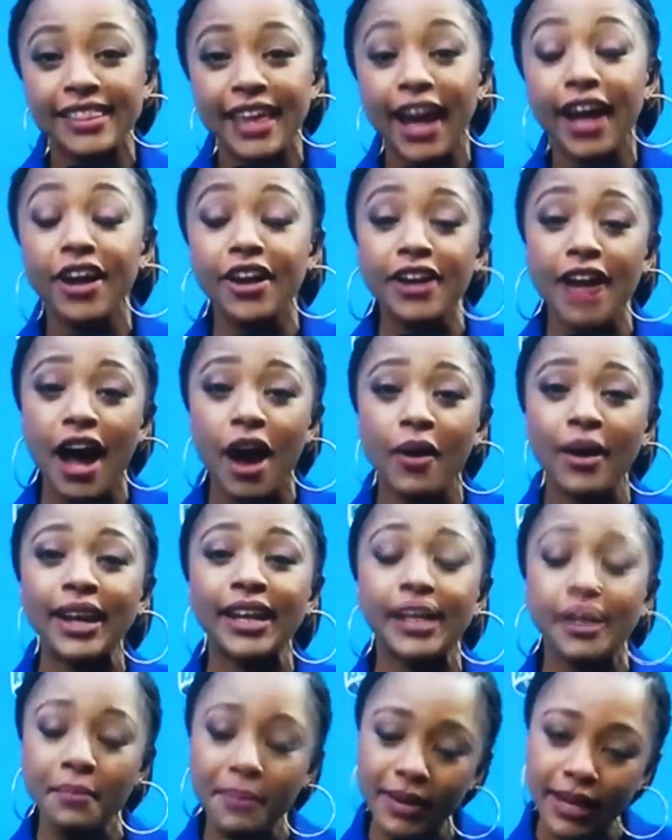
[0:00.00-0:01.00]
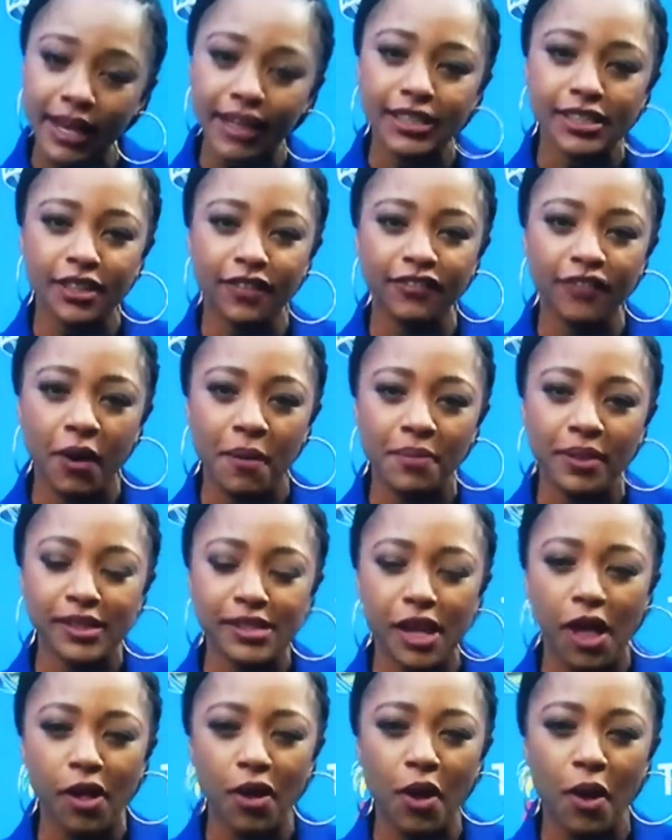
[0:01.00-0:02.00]
They are now eliminated from the
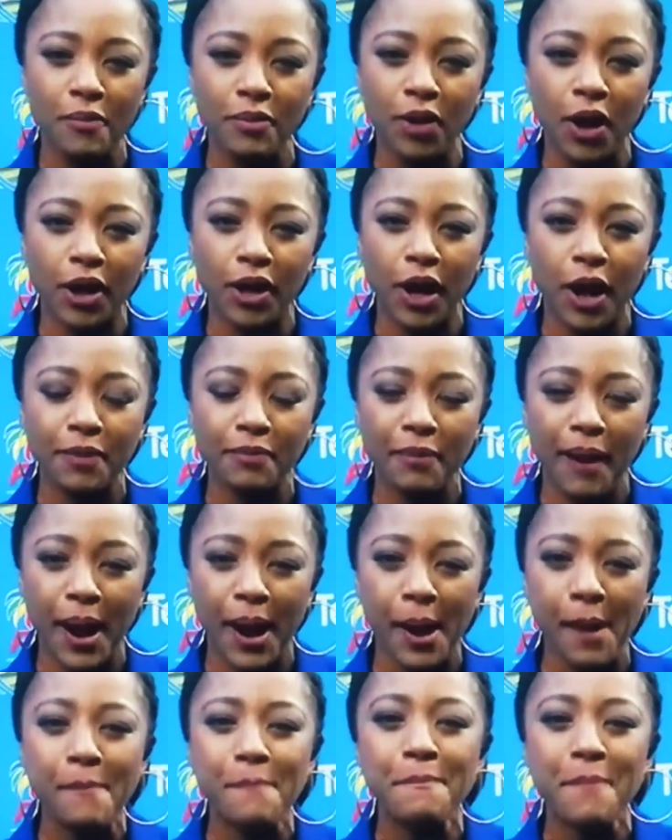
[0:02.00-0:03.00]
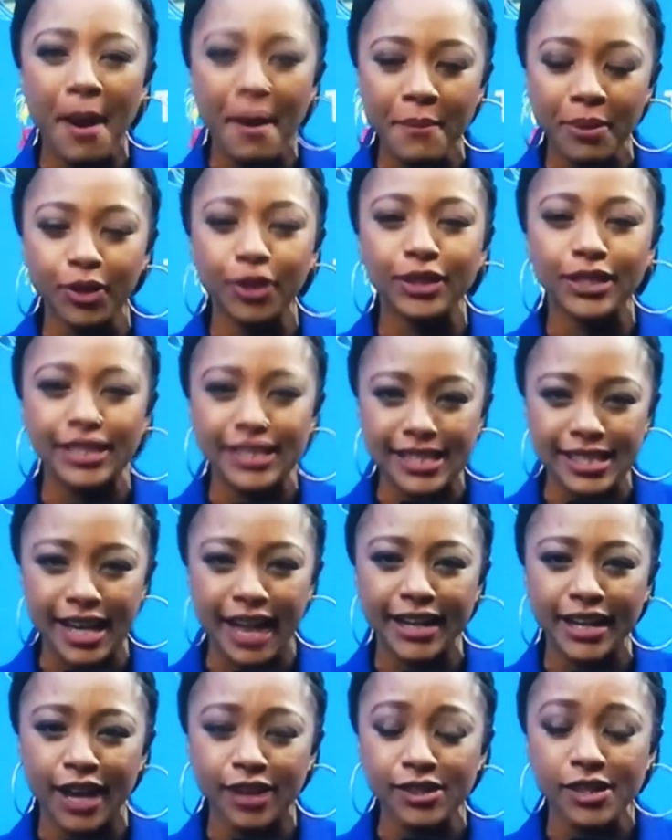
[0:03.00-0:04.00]
Telkom knockout by Mamelodi
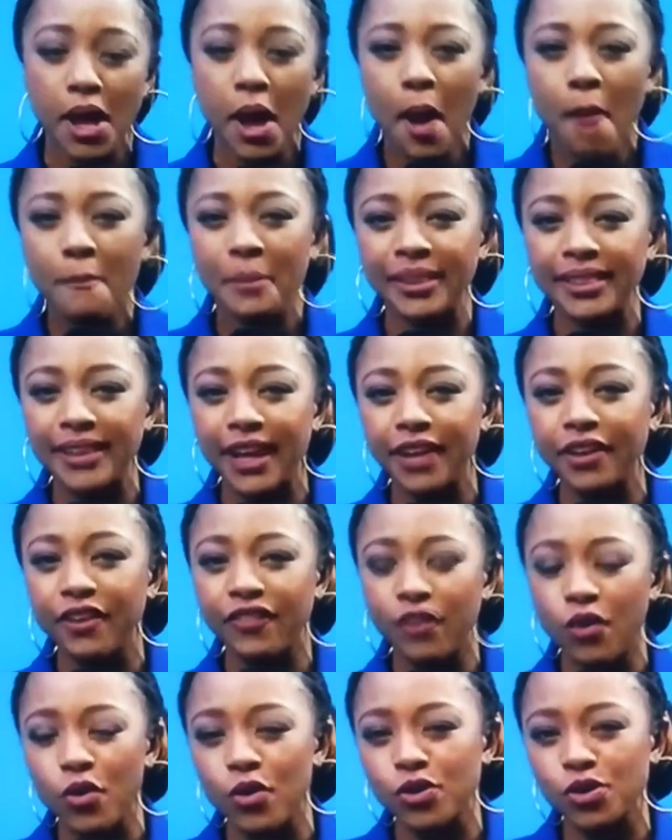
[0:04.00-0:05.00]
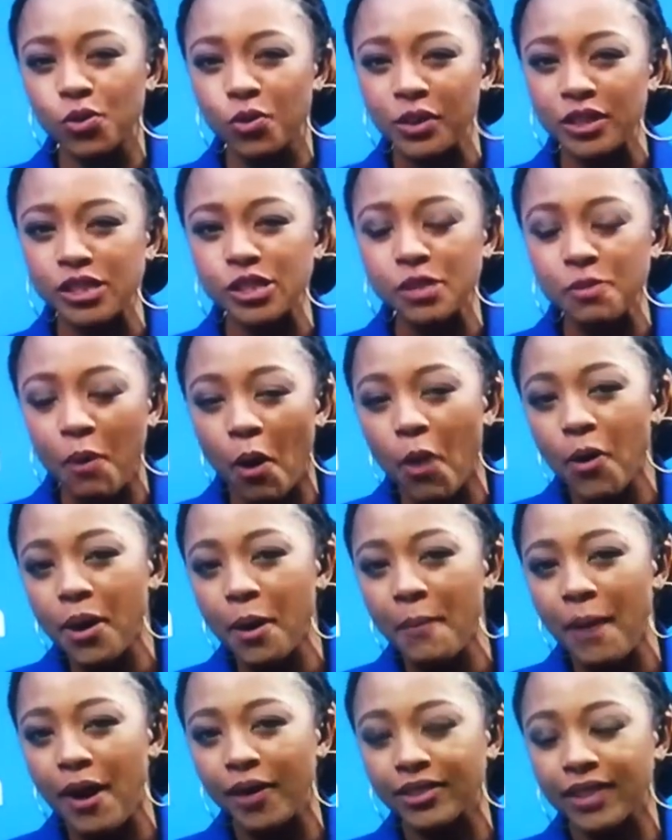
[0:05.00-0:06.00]
Sundowns. But then, of course, we
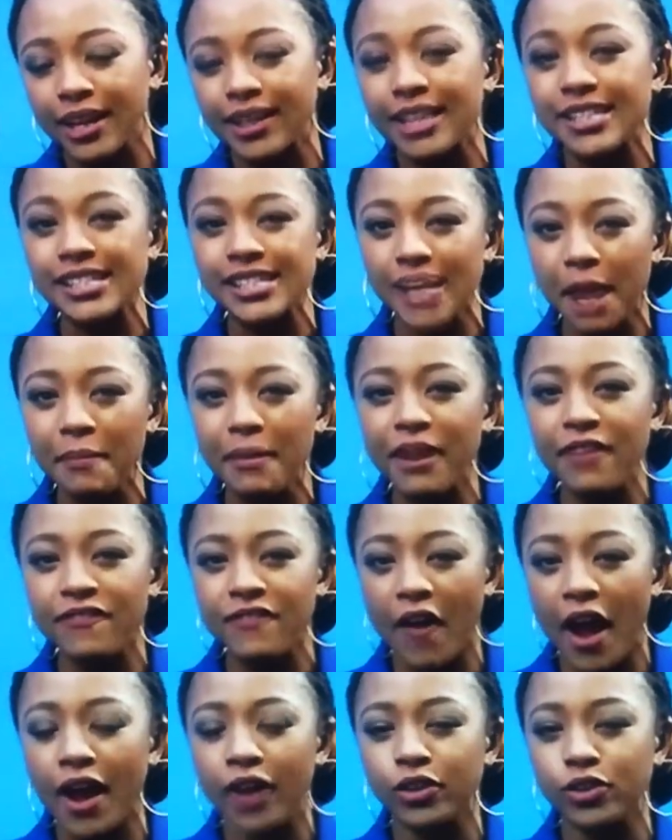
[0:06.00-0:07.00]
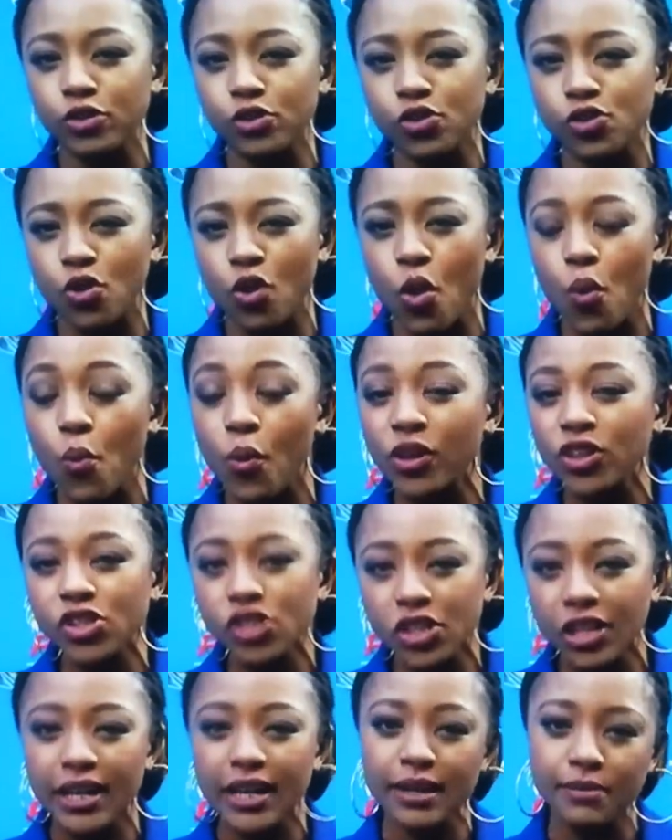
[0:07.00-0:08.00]
spoke about that semi-final draw,
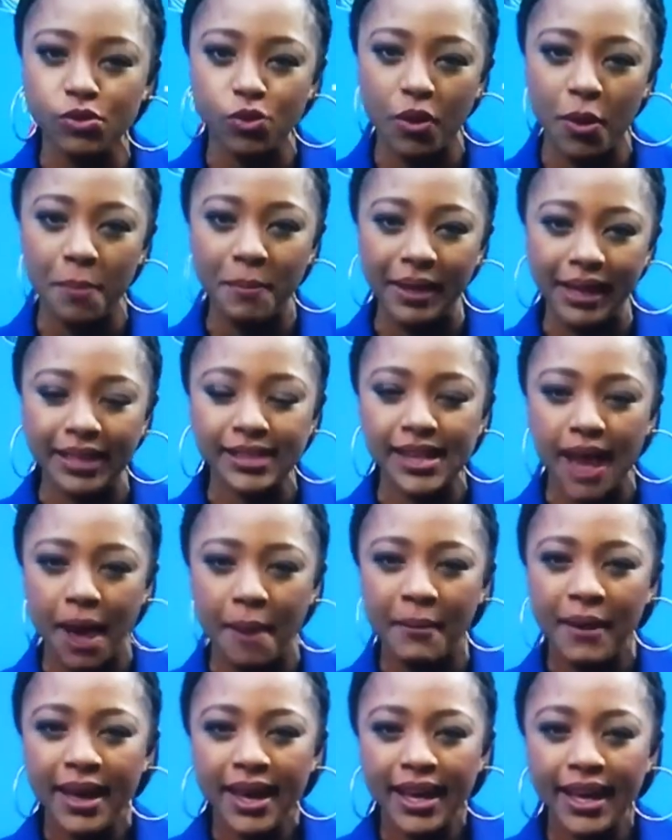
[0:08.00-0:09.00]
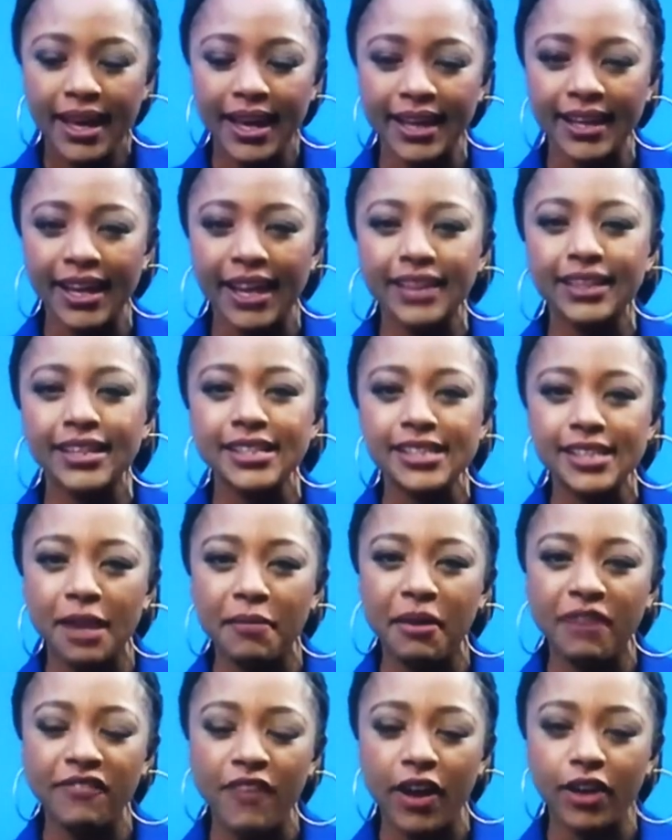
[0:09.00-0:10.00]
which teams will meet up in the
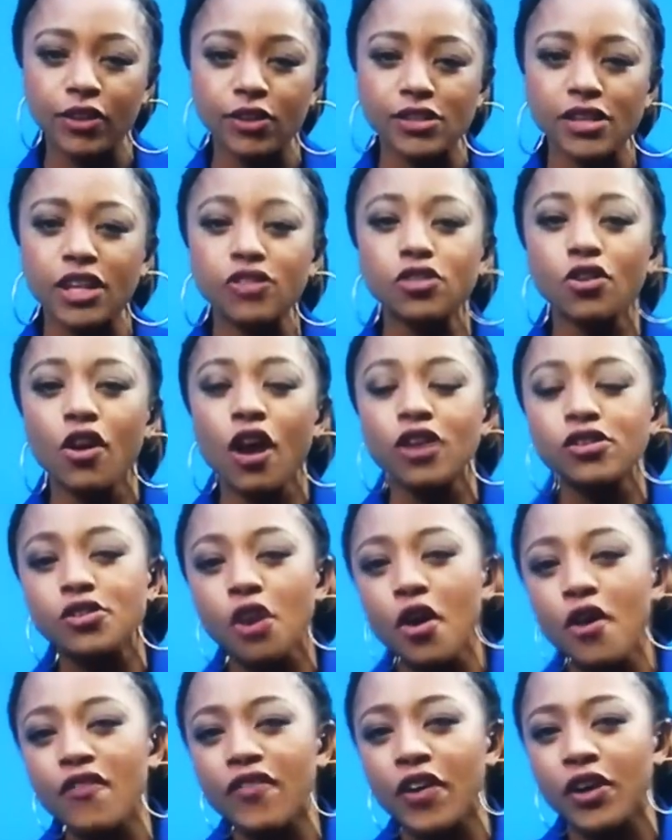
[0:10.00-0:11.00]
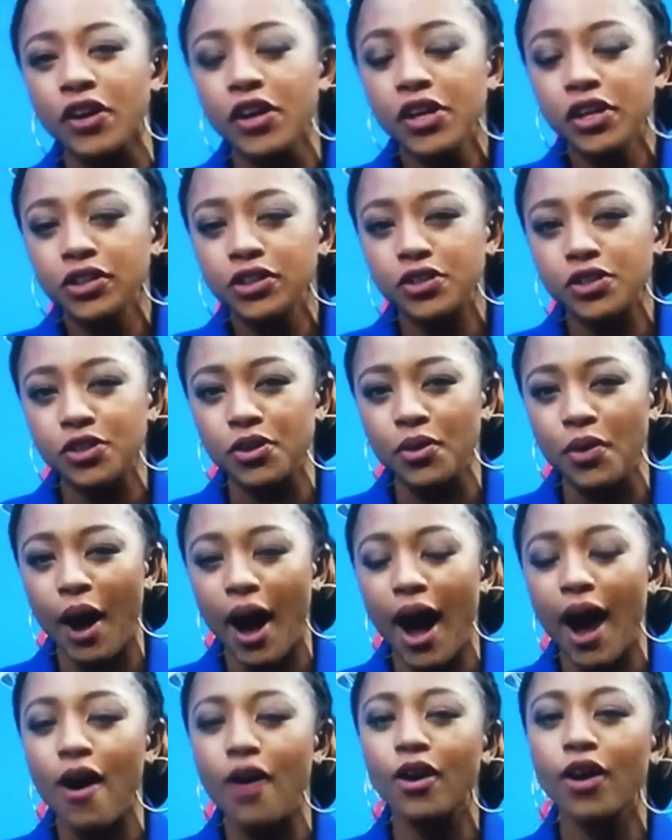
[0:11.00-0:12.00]
semi-finals. Let's cross over to
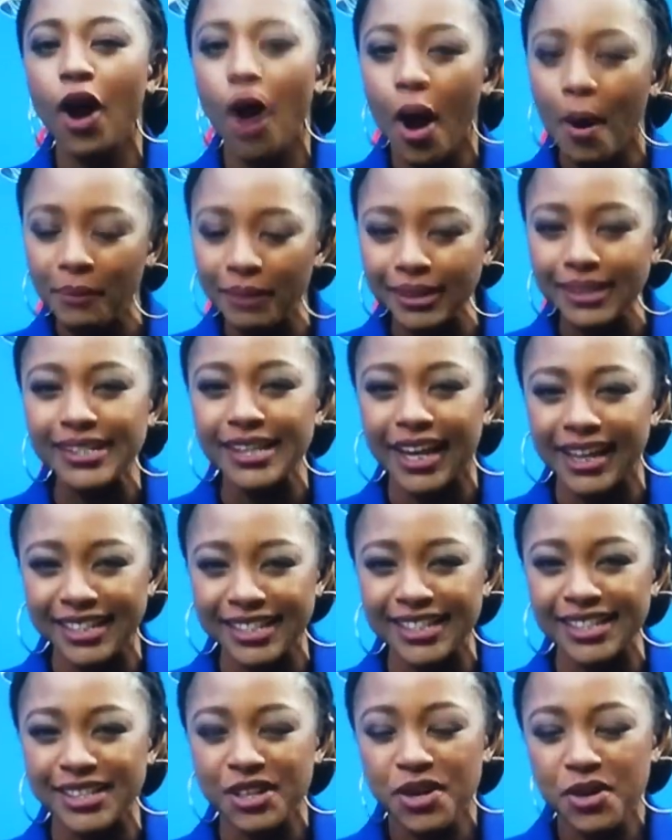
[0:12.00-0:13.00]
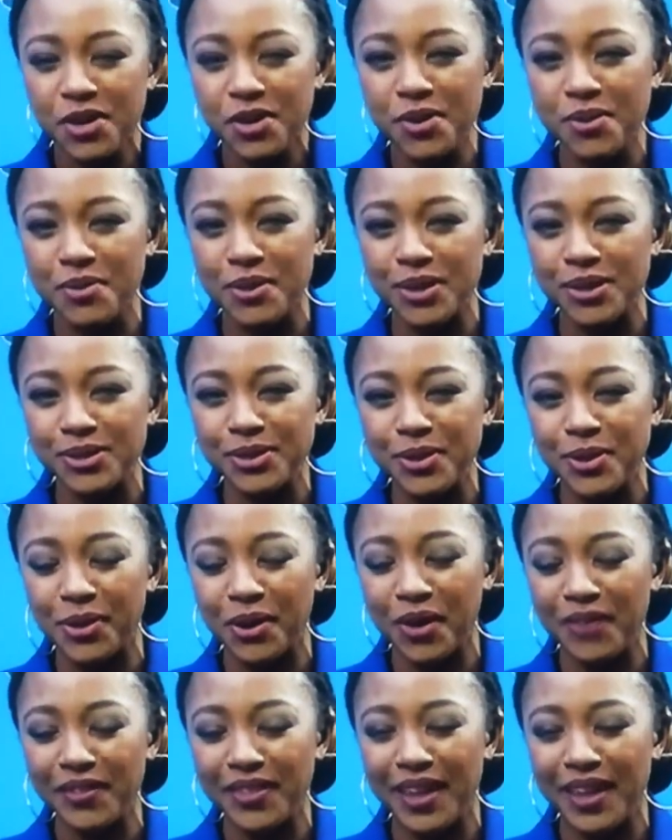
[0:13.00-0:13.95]
our commentators who will talk